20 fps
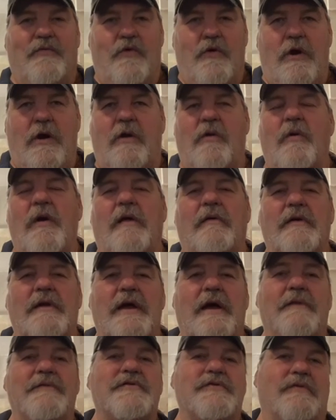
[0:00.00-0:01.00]
work well
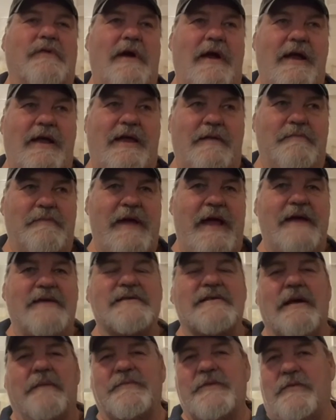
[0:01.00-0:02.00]
enough to where I could make
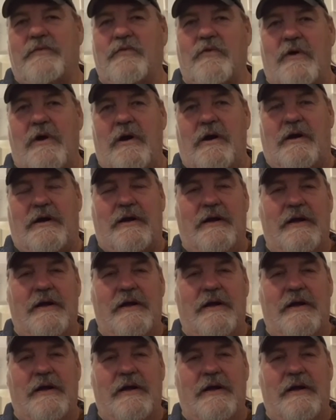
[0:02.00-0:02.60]
something work.